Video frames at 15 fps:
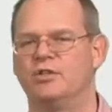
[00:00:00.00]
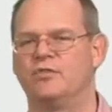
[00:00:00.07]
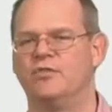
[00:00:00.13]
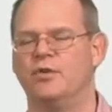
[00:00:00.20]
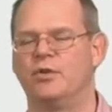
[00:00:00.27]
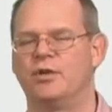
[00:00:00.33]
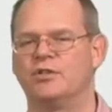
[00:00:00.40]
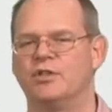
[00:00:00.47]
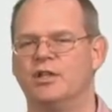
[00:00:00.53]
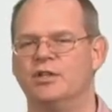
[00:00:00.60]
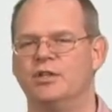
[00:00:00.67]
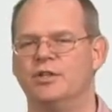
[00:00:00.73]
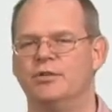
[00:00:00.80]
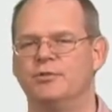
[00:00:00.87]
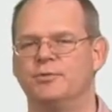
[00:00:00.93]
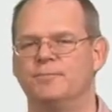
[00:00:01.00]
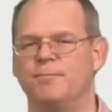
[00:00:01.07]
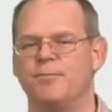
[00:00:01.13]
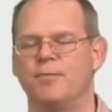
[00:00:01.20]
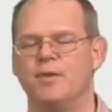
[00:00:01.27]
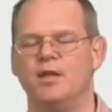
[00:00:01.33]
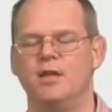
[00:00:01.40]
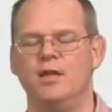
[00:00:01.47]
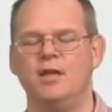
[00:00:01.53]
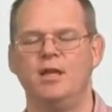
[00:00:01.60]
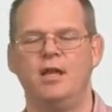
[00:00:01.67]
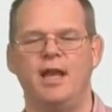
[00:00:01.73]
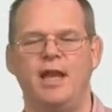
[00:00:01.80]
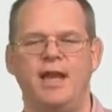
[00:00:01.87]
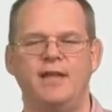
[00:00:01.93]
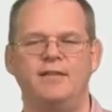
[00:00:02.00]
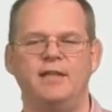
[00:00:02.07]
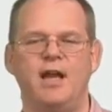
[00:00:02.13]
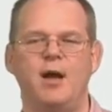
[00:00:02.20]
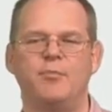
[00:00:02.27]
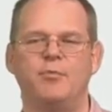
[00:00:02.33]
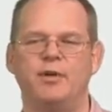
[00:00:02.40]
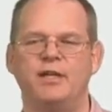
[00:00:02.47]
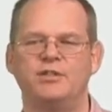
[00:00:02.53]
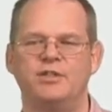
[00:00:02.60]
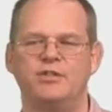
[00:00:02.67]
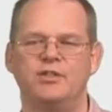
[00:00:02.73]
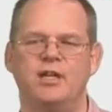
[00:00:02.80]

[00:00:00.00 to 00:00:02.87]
focus on those. And the operations that